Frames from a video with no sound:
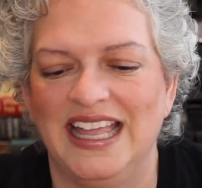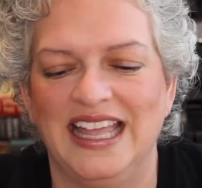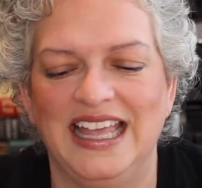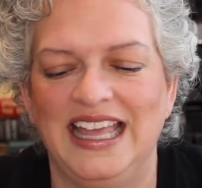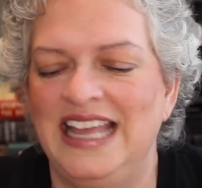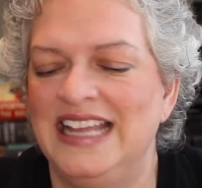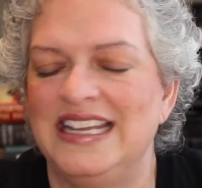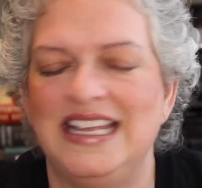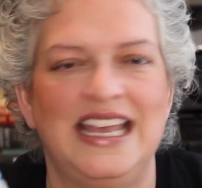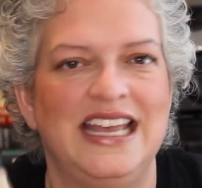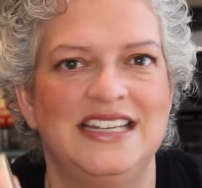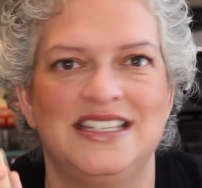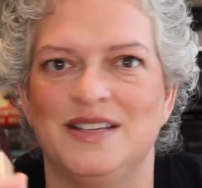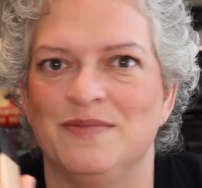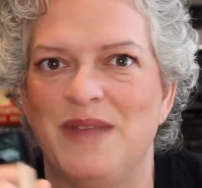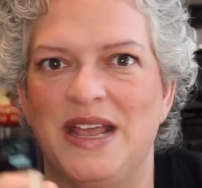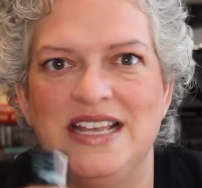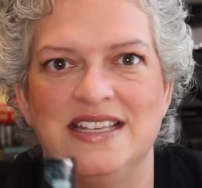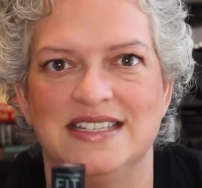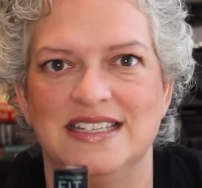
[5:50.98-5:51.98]
It's
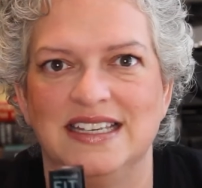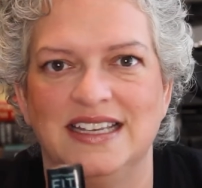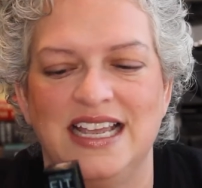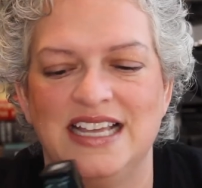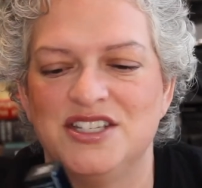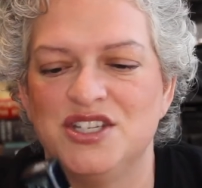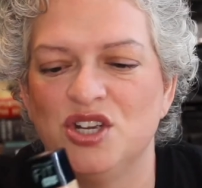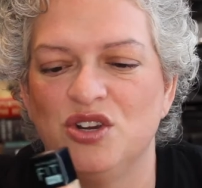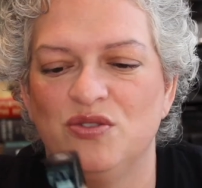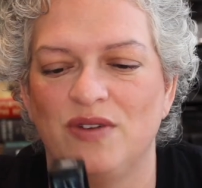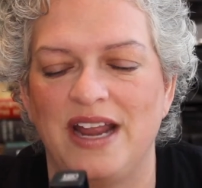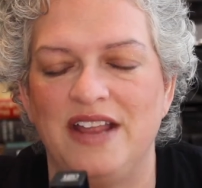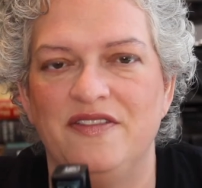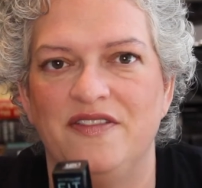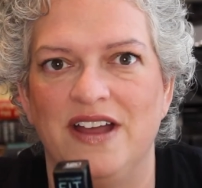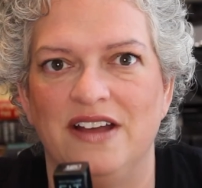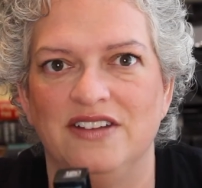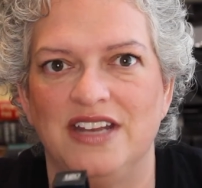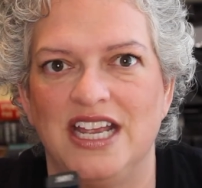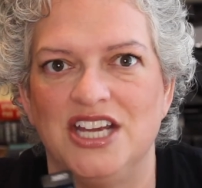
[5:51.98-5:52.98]
amazing. It's a great
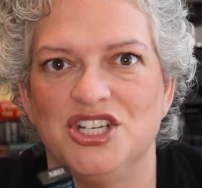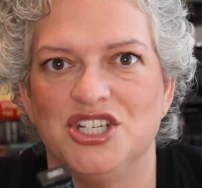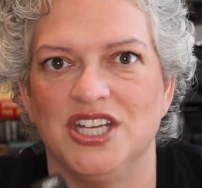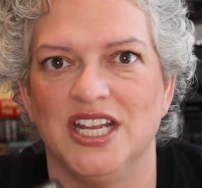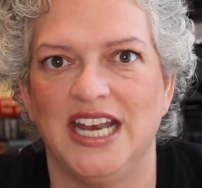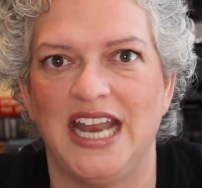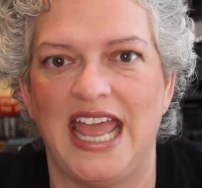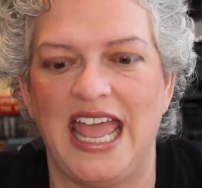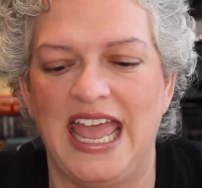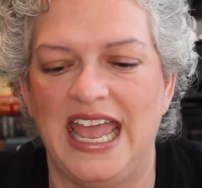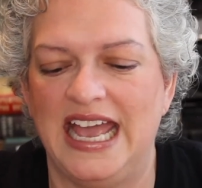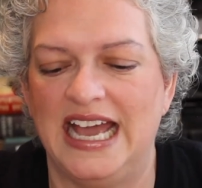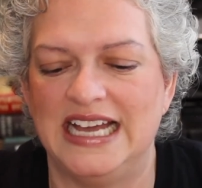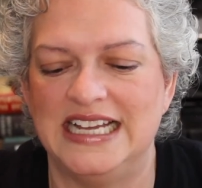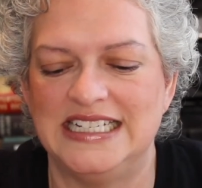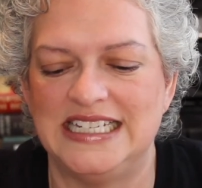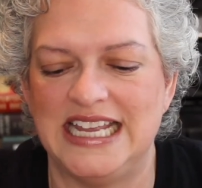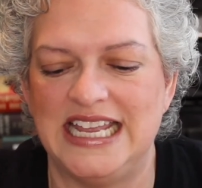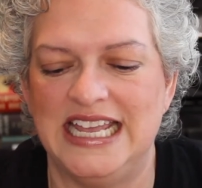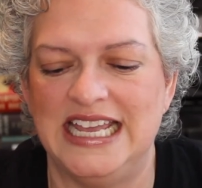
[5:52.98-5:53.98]
foundation,
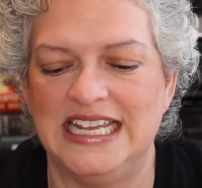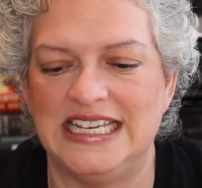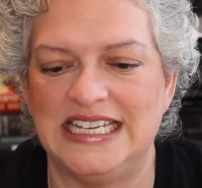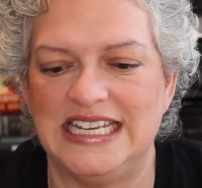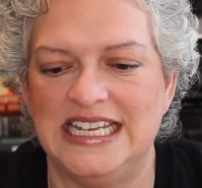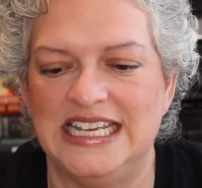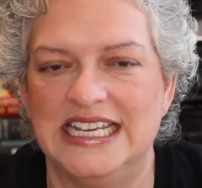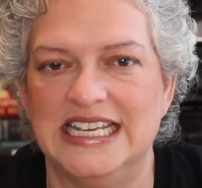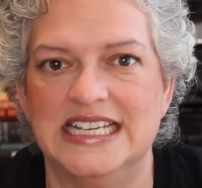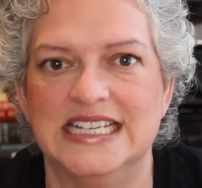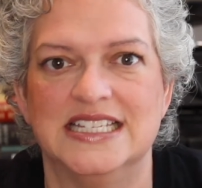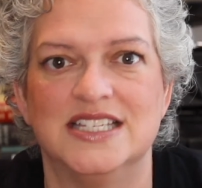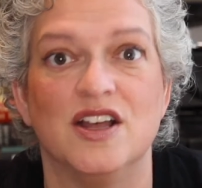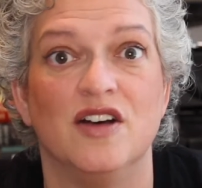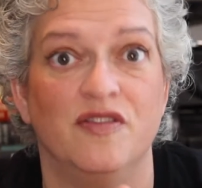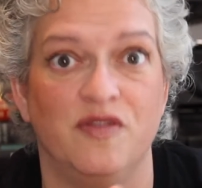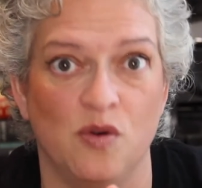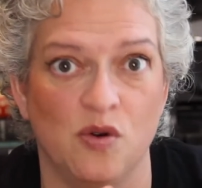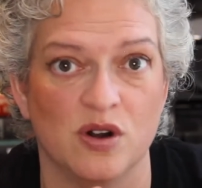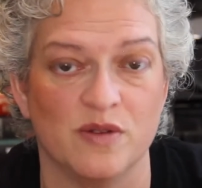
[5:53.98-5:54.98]
and it is
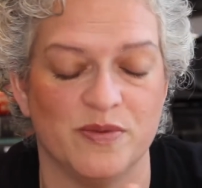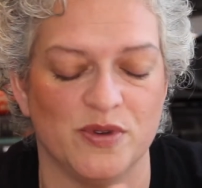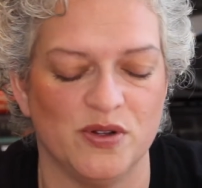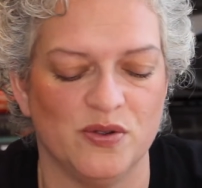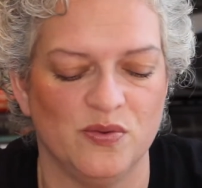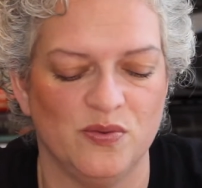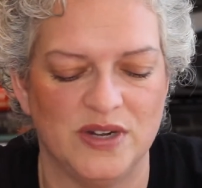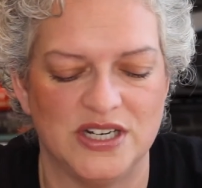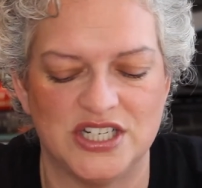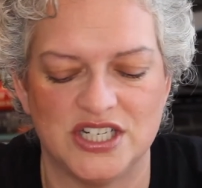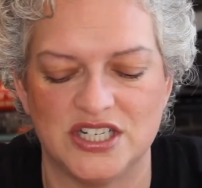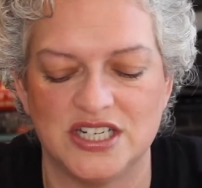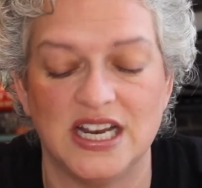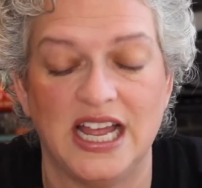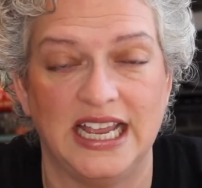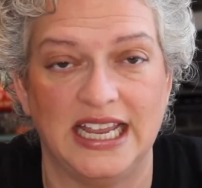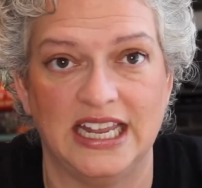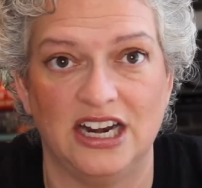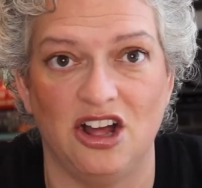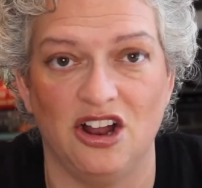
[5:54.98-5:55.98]
affordable, which
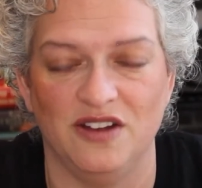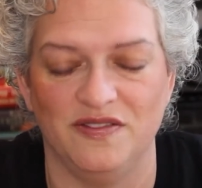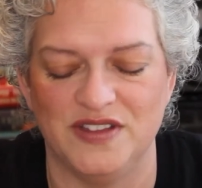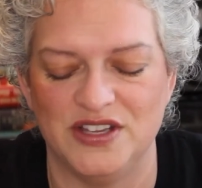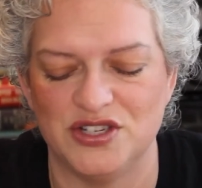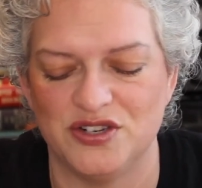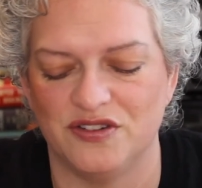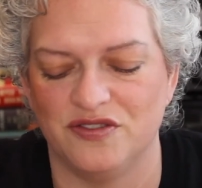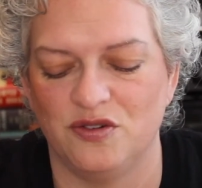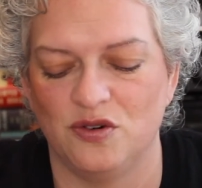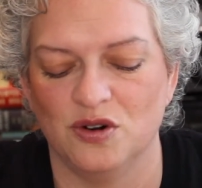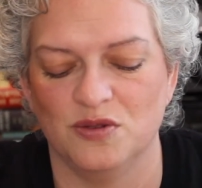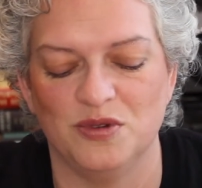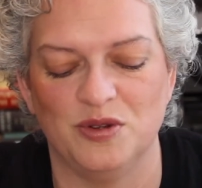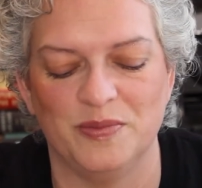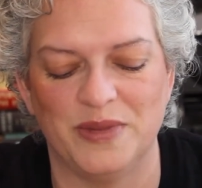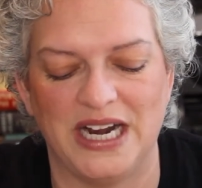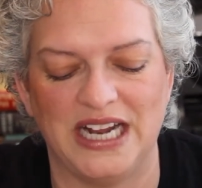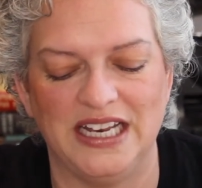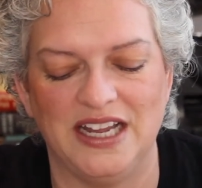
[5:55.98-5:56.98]
again, all of these are
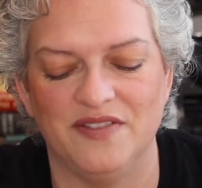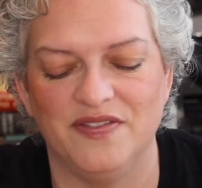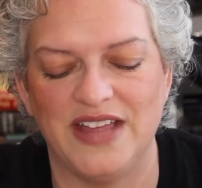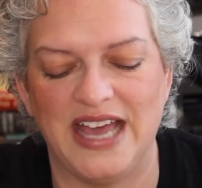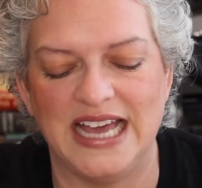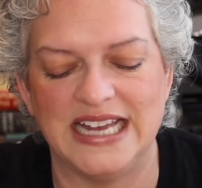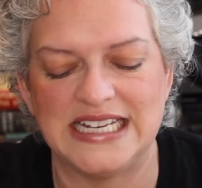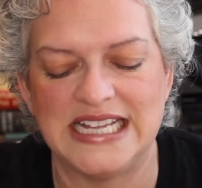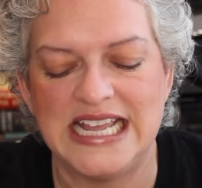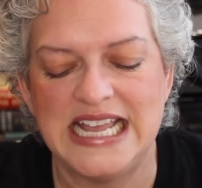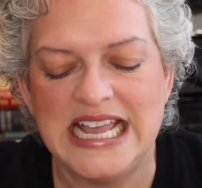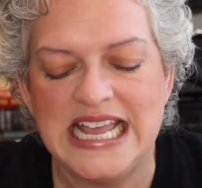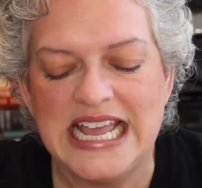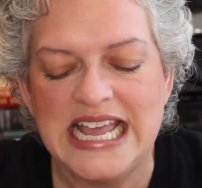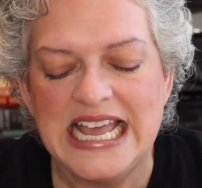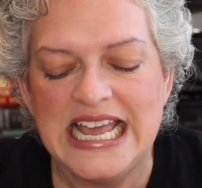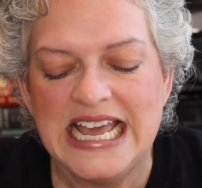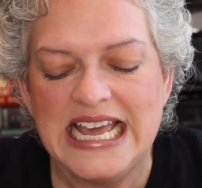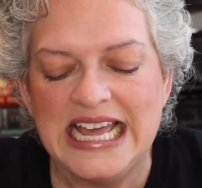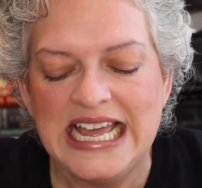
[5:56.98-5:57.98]
affordable, but I love that.
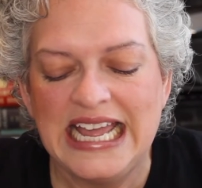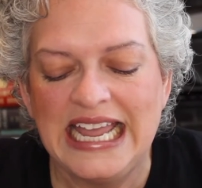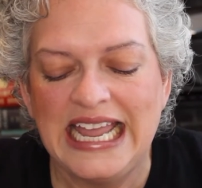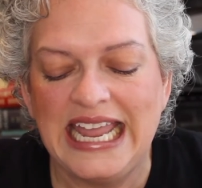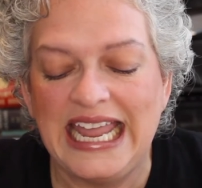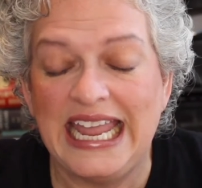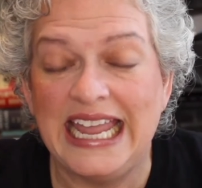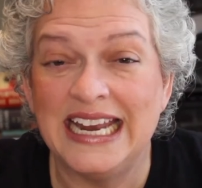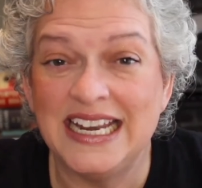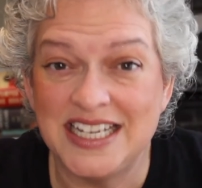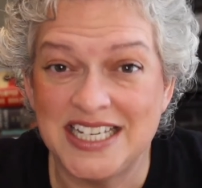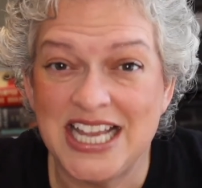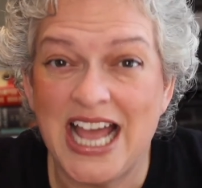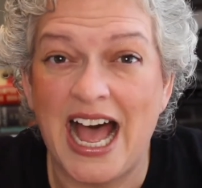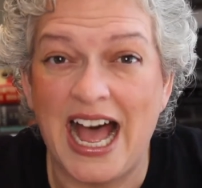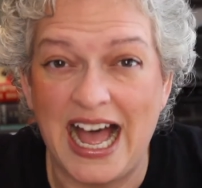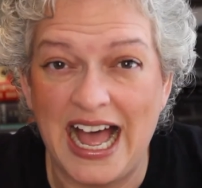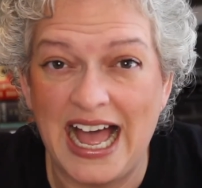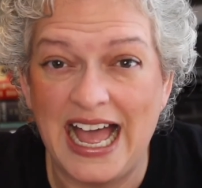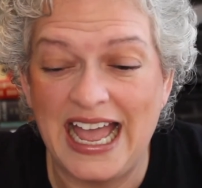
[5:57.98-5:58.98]
It
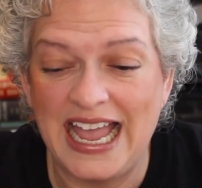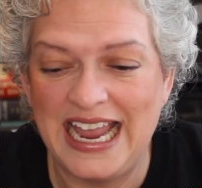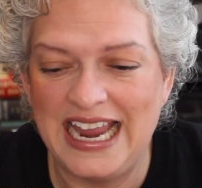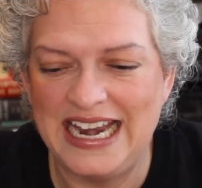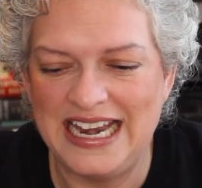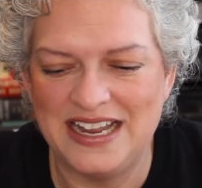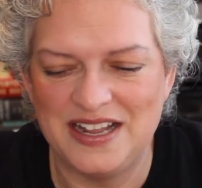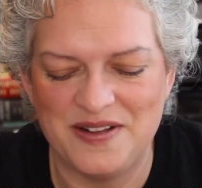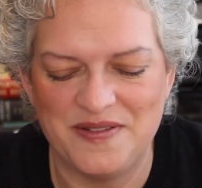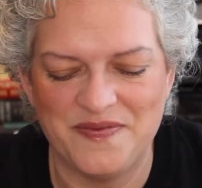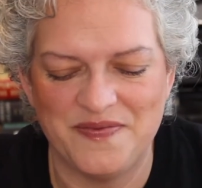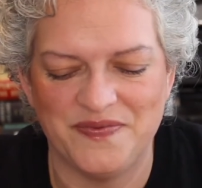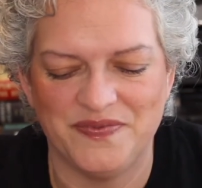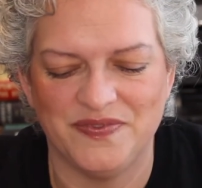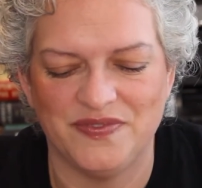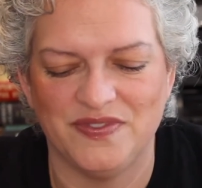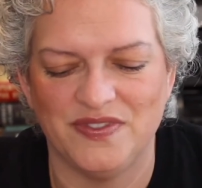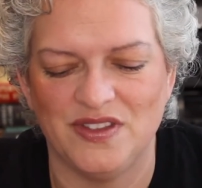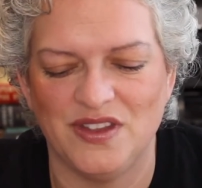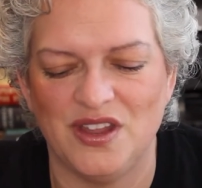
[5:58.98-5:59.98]
tied
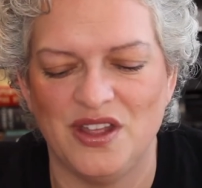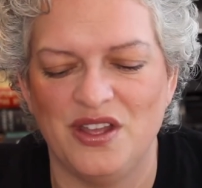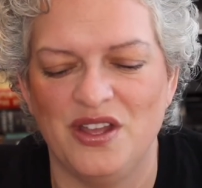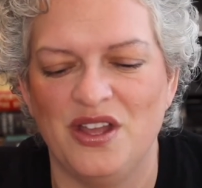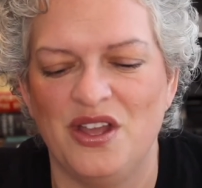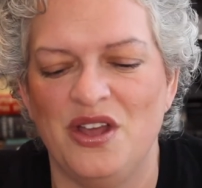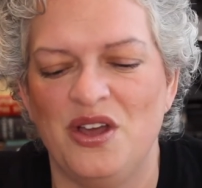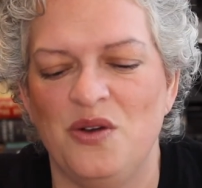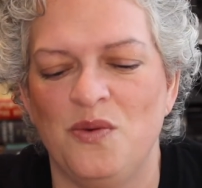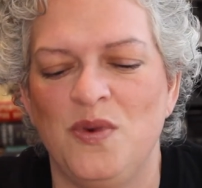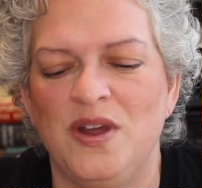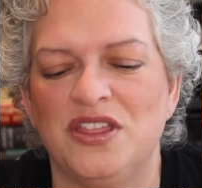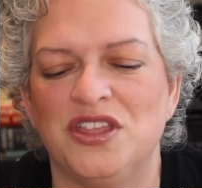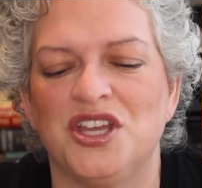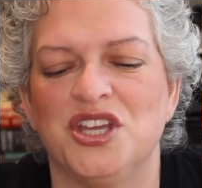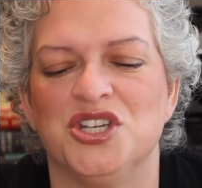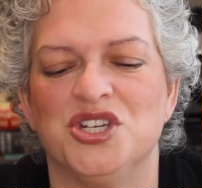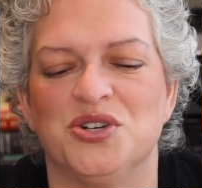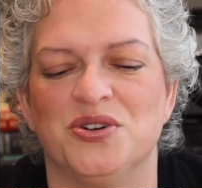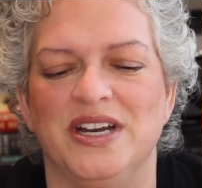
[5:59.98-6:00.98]
with
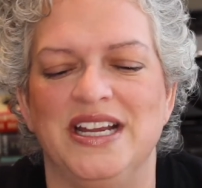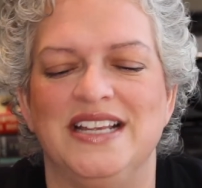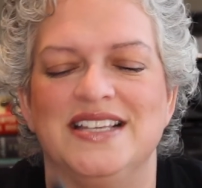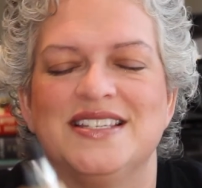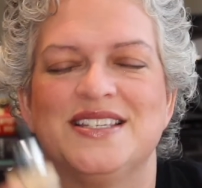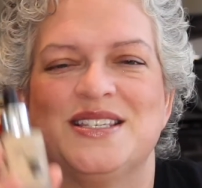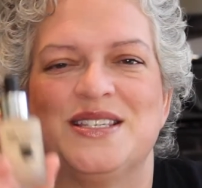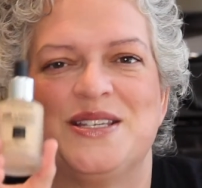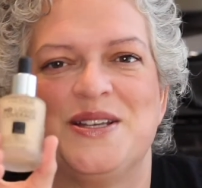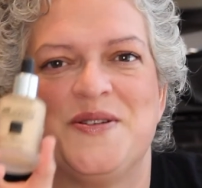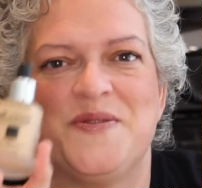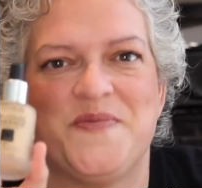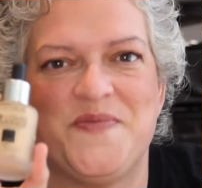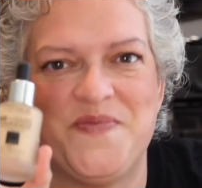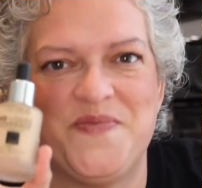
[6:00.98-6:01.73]
Catrice.